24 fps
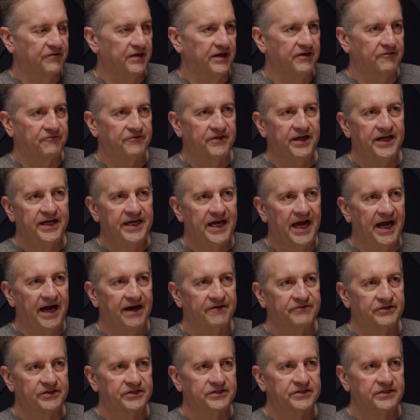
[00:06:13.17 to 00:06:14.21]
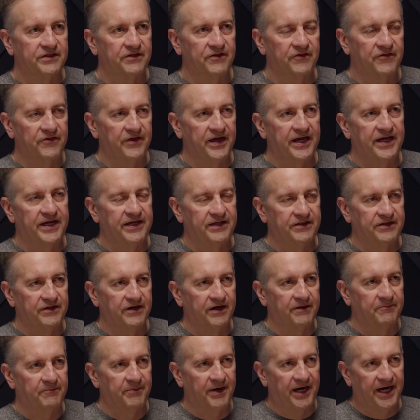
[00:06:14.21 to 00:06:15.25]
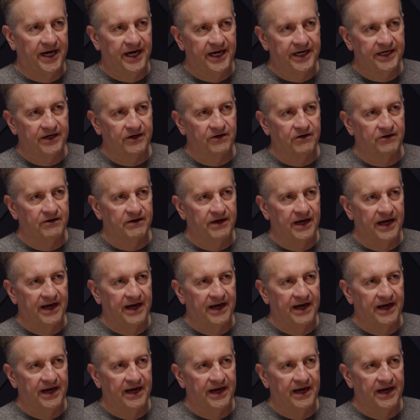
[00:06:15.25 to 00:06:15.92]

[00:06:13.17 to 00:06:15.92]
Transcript: if they haven't, the buyer,